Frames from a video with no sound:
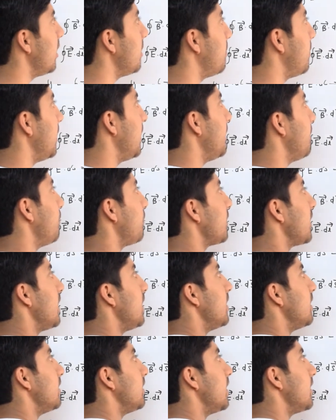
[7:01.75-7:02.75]
be
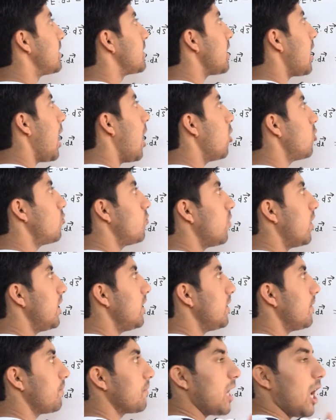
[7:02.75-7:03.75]
this outward
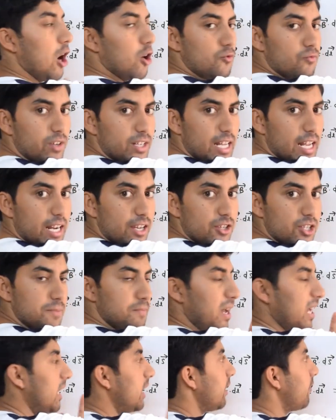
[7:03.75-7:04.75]
direction.
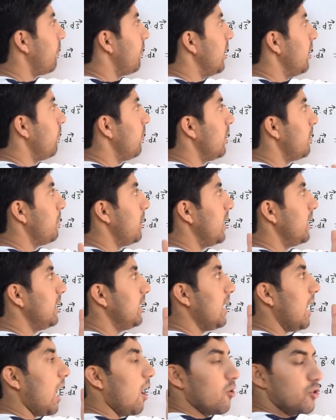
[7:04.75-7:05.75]
Magnetic field will be in
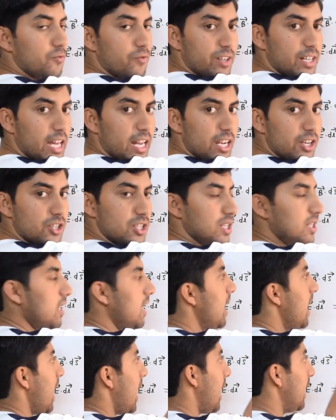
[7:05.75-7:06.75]
the outward direction
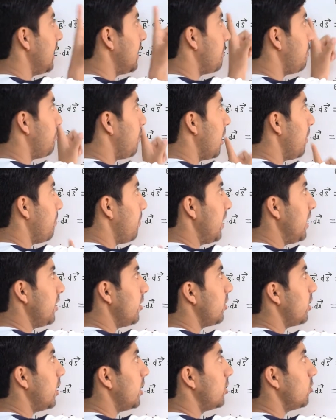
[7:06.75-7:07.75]
and the
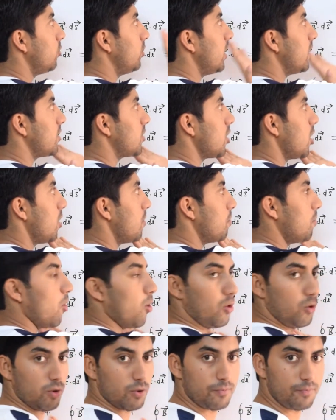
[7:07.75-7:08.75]
perpendicular to this
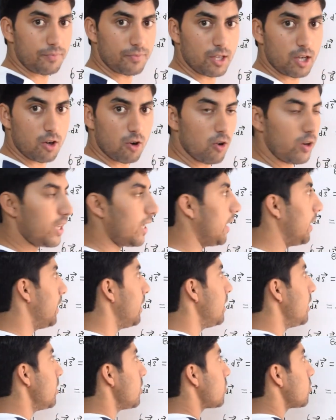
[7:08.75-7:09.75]
board. Okay.
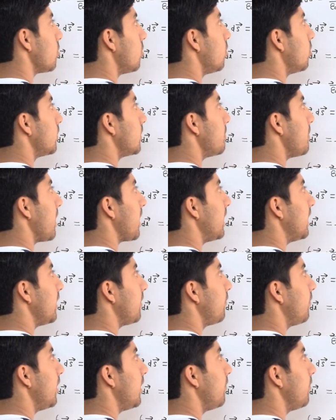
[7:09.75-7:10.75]
So the magnetic
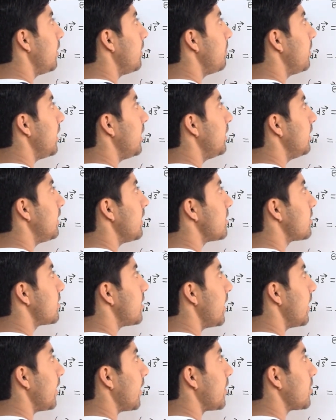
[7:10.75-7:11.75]
field will be in this
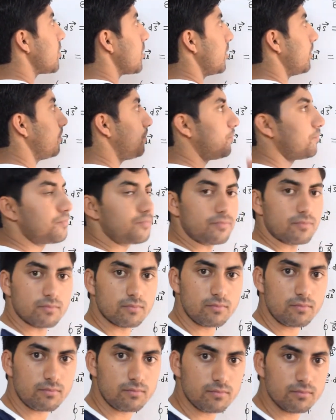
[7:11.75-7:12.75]
direction.
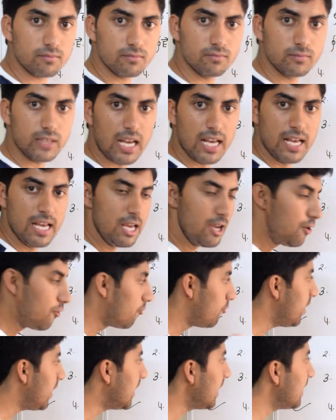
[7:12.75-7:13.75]

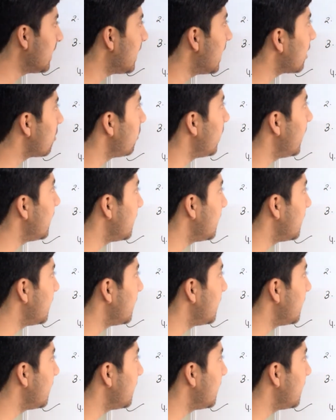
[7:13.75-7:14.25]
We can calculate